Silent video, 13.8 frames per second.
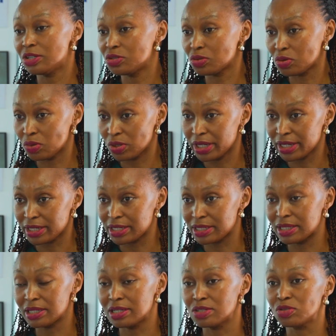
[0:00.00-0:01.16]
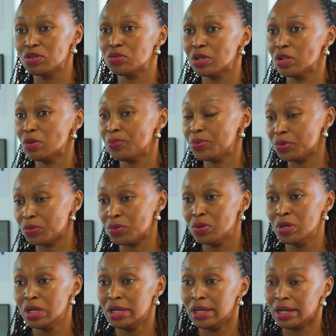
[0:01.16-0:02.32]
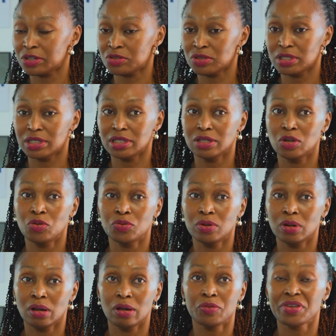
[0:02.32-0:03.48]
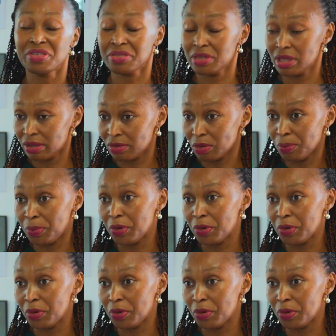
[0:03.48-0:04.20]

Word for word: that you collect that is going to help you actually uh, rethink your